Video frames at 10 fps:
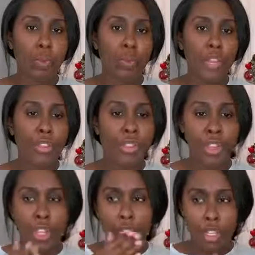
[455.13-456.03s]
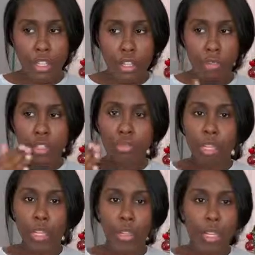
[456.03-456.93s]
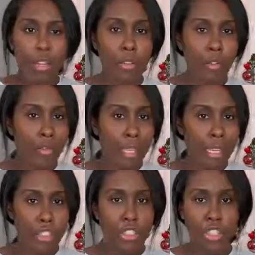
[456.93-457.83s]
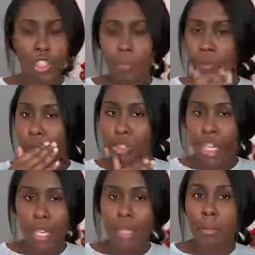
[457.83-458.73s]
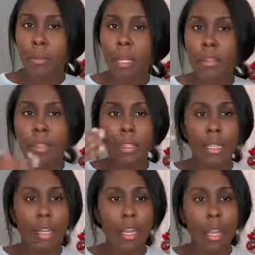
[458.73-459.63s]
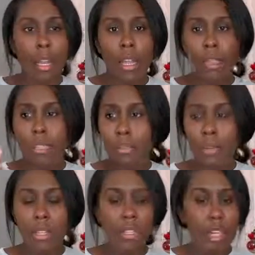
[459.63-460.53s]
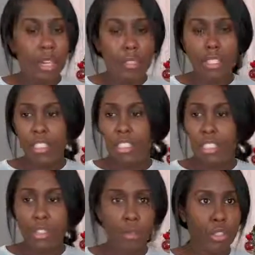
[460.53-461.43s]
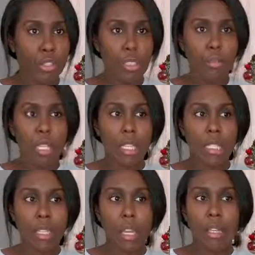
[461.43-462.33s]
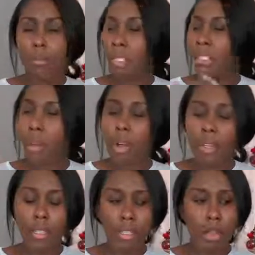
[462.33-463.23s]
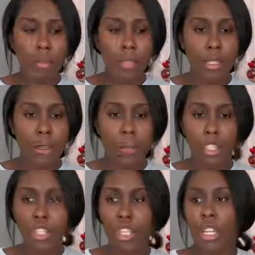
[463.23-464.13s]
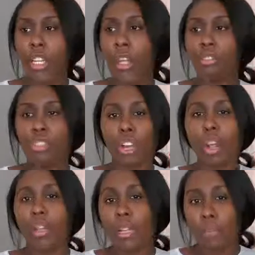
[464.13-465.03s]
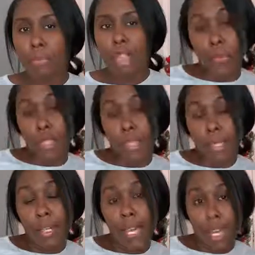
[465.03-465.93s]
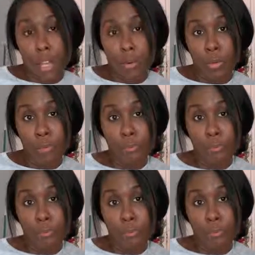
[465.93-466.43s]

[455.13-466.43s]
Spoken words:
with, the trickling of the relationships from Jane and Bingley, Elizabeth and Darcy, and she just pushes him to the side. Then Mr. Collins comes in the picture, and now Charlotte. So now,